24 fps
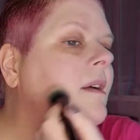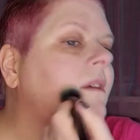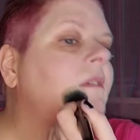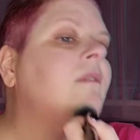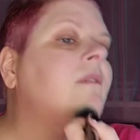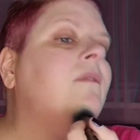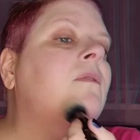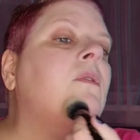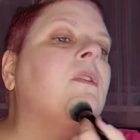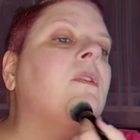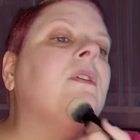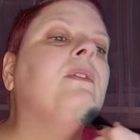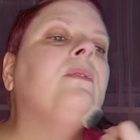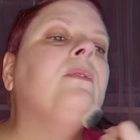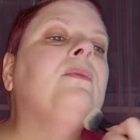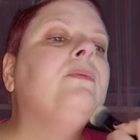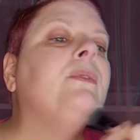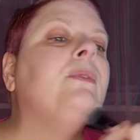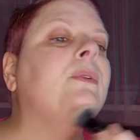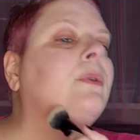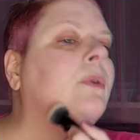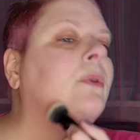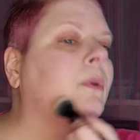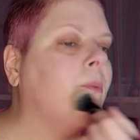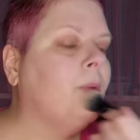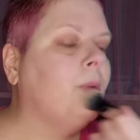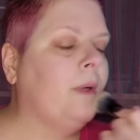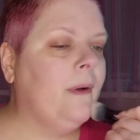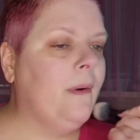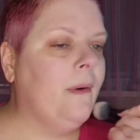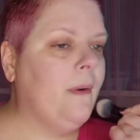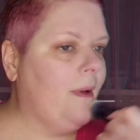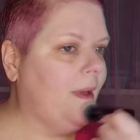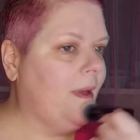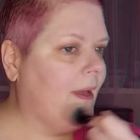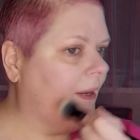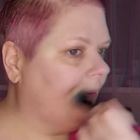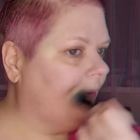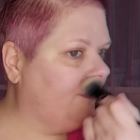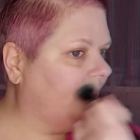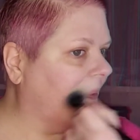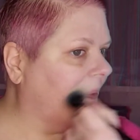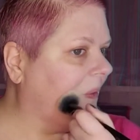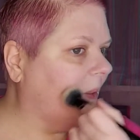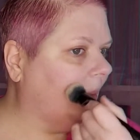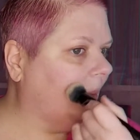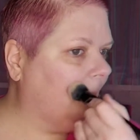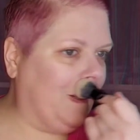for the Rougarou
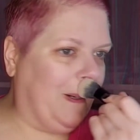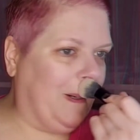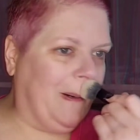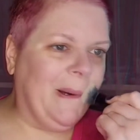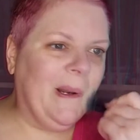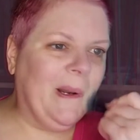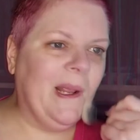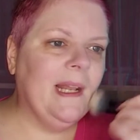every year.